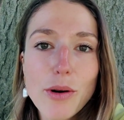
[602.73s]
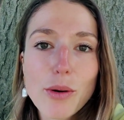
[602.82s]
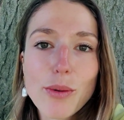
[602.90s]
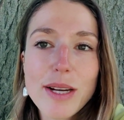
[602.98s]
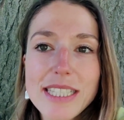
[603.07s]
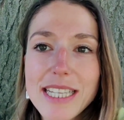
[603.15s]

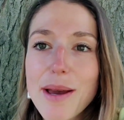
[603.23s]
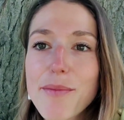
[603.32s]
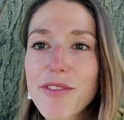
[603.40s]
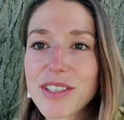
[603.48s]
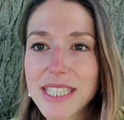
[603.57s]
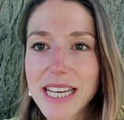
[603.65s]
always
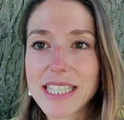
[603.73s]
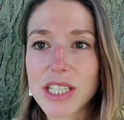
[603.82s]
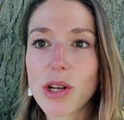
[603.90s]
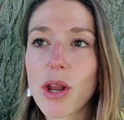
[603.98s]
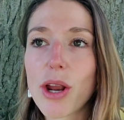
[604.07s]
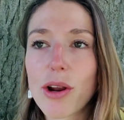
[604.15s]
emphasize
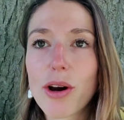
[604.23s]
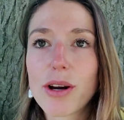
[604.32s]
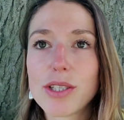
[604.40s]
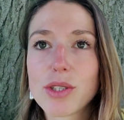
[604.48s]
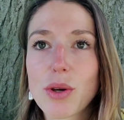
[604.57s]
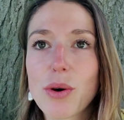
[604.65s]
a lot
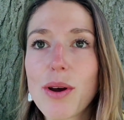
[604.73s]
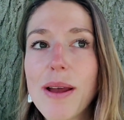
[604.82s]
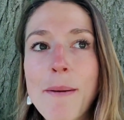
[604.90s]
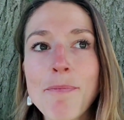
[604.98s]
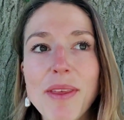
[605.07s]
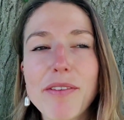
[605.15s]
on. So
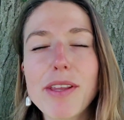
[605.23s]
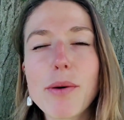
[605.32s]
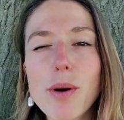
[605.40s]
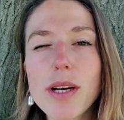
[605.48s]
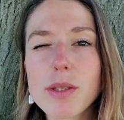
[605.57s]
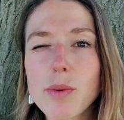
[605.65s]
if there
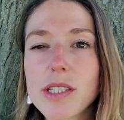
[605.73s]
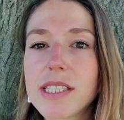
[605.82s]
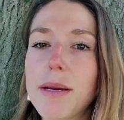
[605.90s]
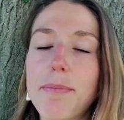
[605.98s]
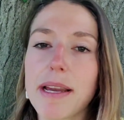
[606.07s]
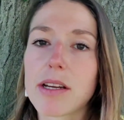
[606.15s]
was one
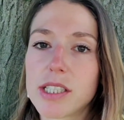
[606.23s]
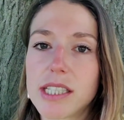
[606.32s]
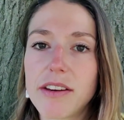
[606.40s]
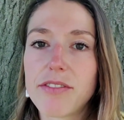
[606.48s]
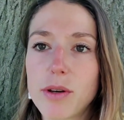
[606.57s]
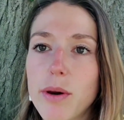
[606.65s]
tip I could
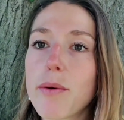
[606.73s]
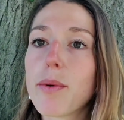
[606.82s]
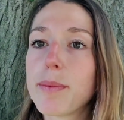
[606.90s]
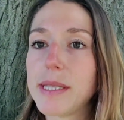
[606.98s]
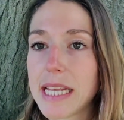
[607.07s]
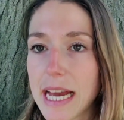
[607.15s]
give you, it
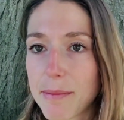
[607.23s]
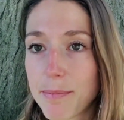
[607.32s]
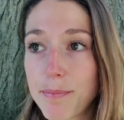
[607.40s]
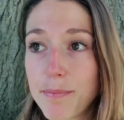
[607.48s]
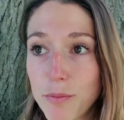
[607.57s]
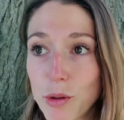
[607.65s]

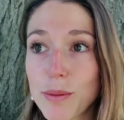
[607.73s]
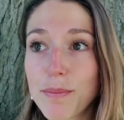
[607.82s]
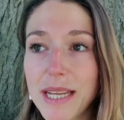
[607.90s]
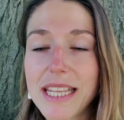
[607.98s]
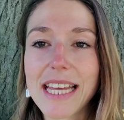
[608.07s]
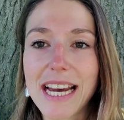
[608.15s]
would
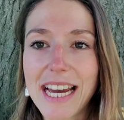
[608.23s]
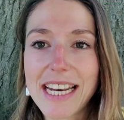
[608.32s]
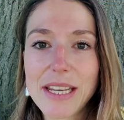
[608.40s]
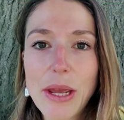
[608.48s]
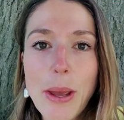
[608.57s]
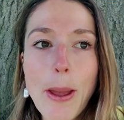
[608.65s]
be that.
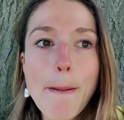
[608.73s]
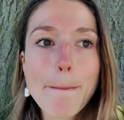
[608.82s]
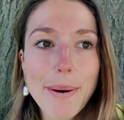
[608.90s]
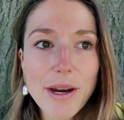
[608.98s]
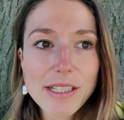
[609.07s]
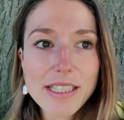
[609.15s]

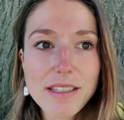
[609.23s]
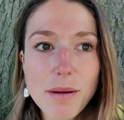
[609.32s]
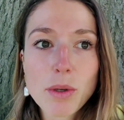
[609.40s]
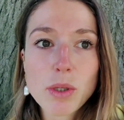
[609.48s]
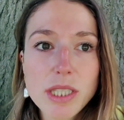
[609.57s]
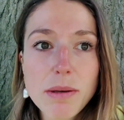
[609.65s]
But the
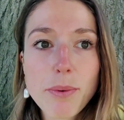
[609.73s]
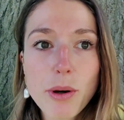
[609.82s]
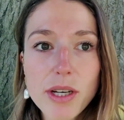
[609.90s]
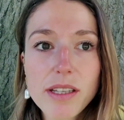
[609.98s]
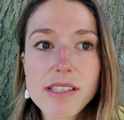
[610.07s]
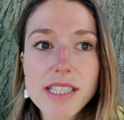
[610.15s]
most
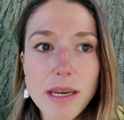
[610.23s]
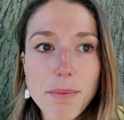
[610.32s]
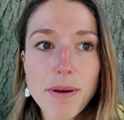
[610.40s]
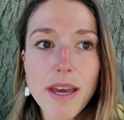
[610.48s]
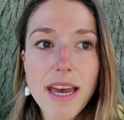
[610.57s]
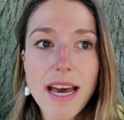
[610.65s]
important tip
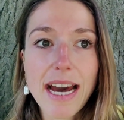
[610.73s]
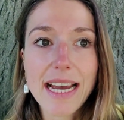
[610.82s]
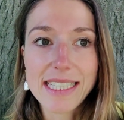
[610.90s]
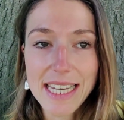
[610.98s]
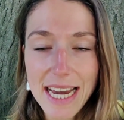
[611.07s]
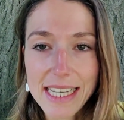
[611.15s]
I
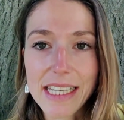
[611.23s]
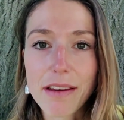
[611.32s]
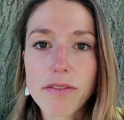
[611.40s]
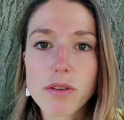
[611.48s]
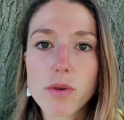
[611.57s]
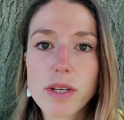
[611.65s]
can
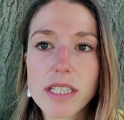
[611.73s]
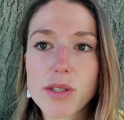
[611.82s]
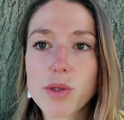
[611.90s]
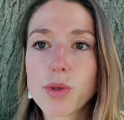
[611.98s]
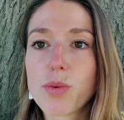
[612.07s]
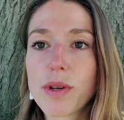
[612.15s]
give you
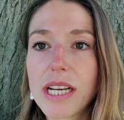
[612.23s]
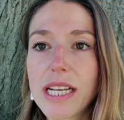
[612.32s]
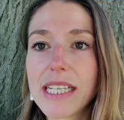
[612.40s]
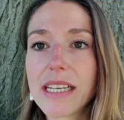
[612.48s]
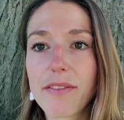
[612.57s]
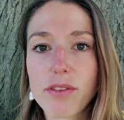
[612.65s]
is to
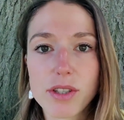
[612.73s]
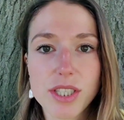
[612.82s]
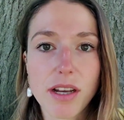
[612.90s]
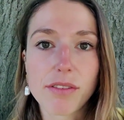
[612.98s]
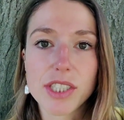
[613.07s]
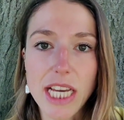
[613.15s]
really give
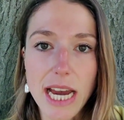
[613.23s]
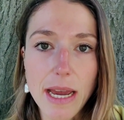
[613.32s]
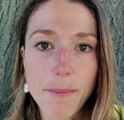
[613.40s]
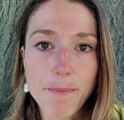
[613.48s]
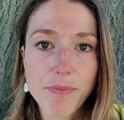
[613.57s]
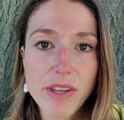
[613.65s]
yourself
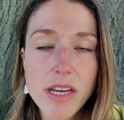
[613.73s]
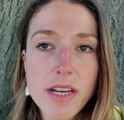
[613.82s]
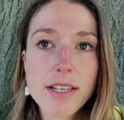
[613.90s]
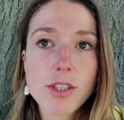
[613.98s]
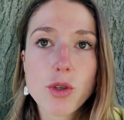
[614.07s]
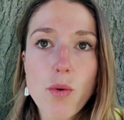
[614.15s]
time,
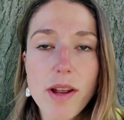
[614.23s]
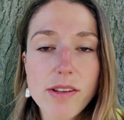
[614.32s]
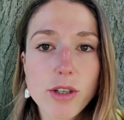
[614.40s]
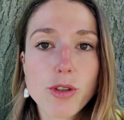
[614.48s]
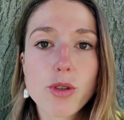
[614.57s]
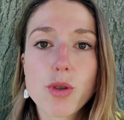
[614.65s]

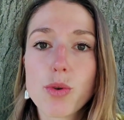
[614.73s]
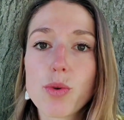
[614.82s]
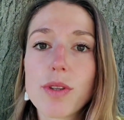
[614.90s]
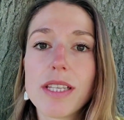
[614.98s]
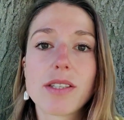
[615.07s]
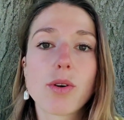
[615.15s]
surrender
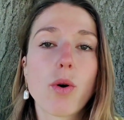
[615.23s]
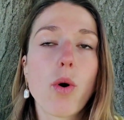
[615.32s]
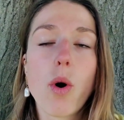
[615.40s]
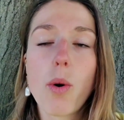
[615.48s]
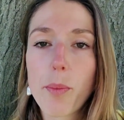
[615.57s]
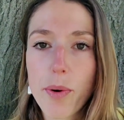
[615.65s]
to this
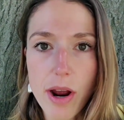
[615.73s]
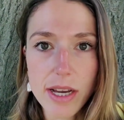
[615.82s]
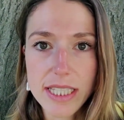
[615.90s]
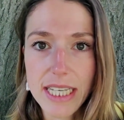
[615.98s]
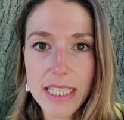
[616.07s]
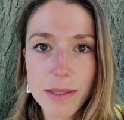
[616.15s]
whole
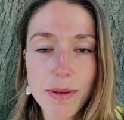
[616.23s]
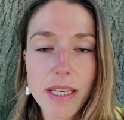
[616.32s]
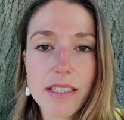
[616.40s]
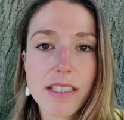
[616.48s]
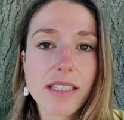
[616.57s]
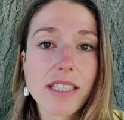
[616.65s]
process,
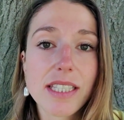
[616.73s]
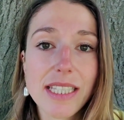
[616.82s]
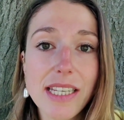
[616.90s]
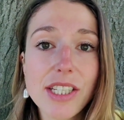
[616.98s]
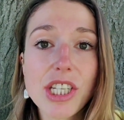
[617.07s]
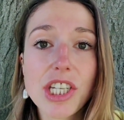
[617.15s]
because it's
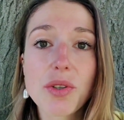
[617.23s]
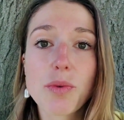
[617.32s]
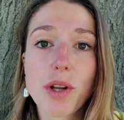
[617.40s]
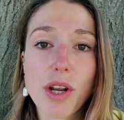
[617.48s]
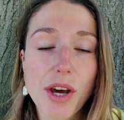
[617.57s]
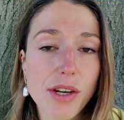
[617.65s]
teaching
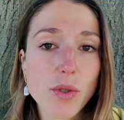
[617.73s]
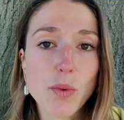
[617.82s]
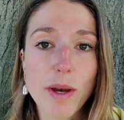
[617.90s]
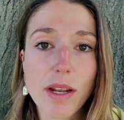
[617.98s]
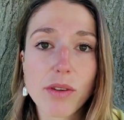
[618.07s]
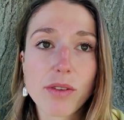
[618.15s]
you a lot as
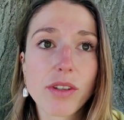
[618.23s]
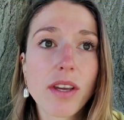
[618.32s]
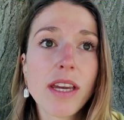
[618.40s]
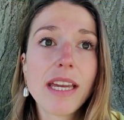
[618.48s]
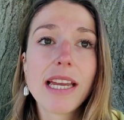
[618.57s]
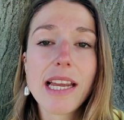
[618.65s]
well on
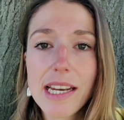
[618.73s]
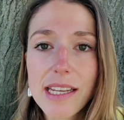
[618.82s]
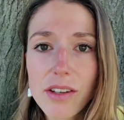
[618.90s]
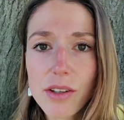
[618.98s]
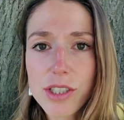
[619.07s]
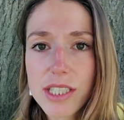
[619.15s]

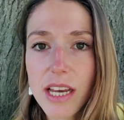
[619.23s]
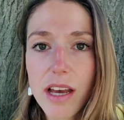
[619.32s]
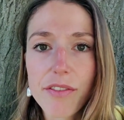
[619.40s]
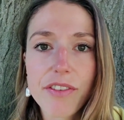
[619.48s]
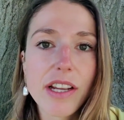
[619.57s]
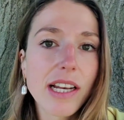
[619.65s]
healing
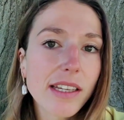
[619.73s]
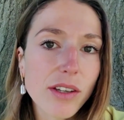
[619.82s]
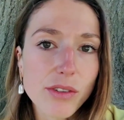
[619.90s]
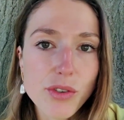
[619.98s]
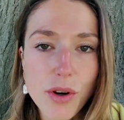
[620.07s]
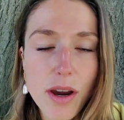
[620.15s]
yourself, healing
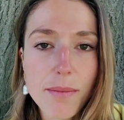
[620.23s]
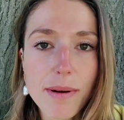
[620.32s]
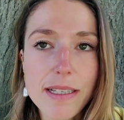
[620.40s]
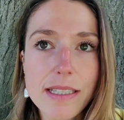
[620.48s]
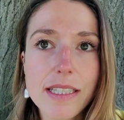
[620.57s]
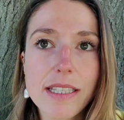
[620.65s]
your
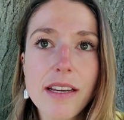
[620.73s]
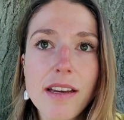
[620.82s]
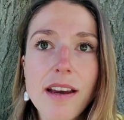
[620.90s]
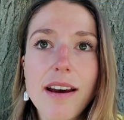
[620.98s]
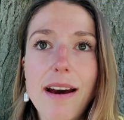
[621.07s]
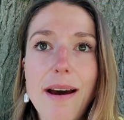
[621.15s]
traumas,
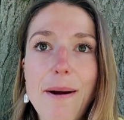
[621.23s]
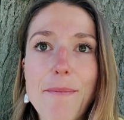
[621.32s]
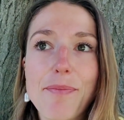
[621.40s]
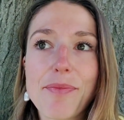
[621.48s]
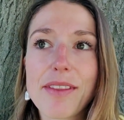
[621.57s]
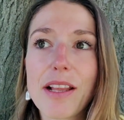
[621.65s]

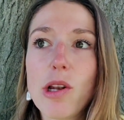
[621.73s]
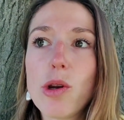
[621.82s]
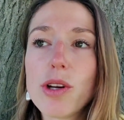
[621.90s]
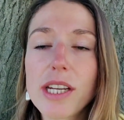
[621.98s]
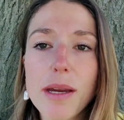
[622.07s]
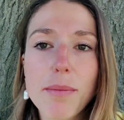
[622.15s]

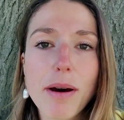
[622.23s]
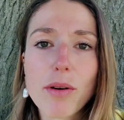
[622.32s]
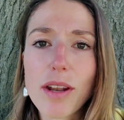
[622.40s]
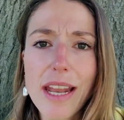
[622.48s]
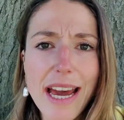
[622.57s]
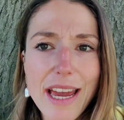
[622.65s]
learning
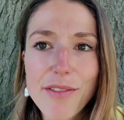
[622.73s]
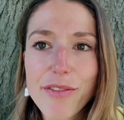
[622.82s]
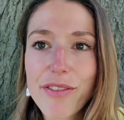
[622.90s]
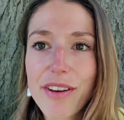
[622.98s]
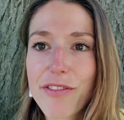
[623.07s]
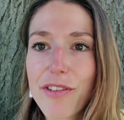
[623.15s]
about life
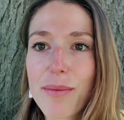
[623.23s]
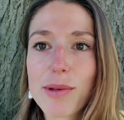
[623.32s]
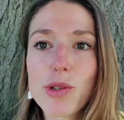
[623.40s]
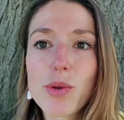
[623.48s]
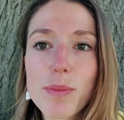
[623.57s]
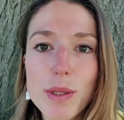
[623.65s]
from a
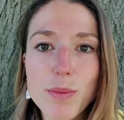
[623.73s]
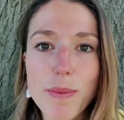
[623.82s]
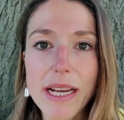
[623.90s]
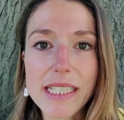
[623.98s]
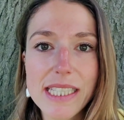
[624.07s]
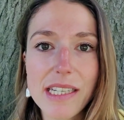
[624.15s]
new
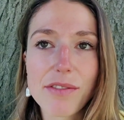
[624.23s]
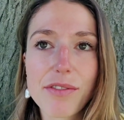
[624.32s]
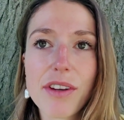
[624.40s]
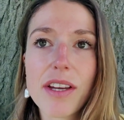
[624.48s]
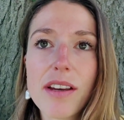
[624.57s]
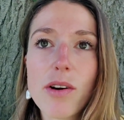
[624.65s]
perspective,
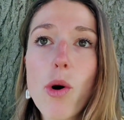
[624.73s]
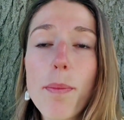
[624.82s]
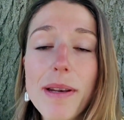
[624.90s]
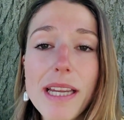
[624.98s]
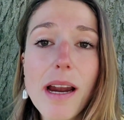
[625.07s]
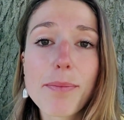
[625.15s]

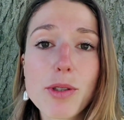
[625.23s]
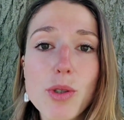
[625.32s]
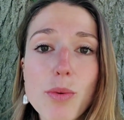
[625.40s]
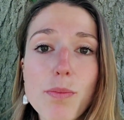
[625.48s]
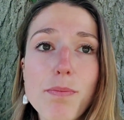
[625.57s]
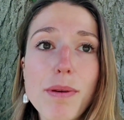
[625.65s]
opening up to
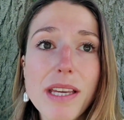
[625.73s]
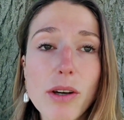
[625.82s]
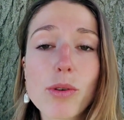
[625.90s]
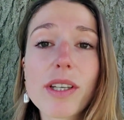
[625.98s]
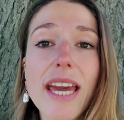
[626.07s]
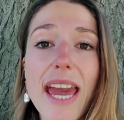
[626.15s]
being
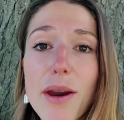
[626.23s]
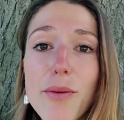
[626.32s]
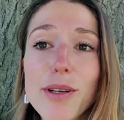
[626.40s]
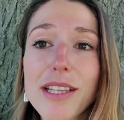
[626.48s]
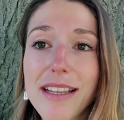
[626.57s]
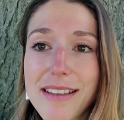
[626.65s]
okay
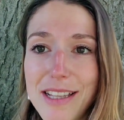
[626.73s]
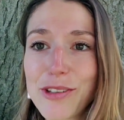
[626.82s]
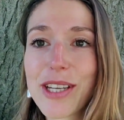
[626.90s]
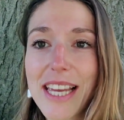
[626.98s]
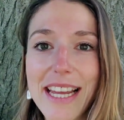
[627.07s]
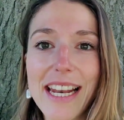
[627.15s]
with
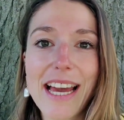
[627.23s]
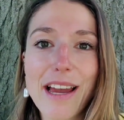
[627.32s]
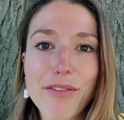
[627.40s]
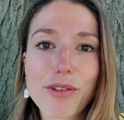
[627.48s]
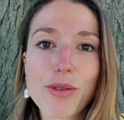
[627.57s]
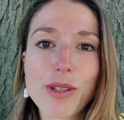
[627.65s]
looking at
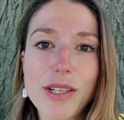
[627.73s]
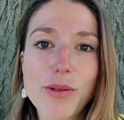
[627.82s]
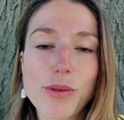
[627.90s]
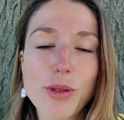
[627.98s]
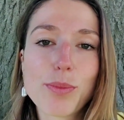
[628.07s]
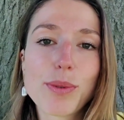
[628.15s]
life through a
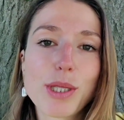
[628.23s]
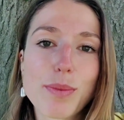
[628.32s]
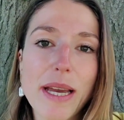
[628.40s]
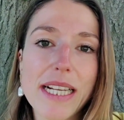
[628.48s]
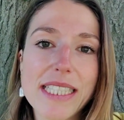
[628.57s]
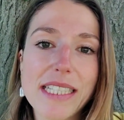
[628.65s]
new
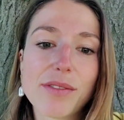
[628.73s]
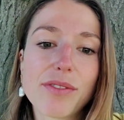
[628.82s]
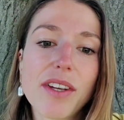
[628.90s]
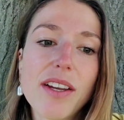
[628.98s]
perspective,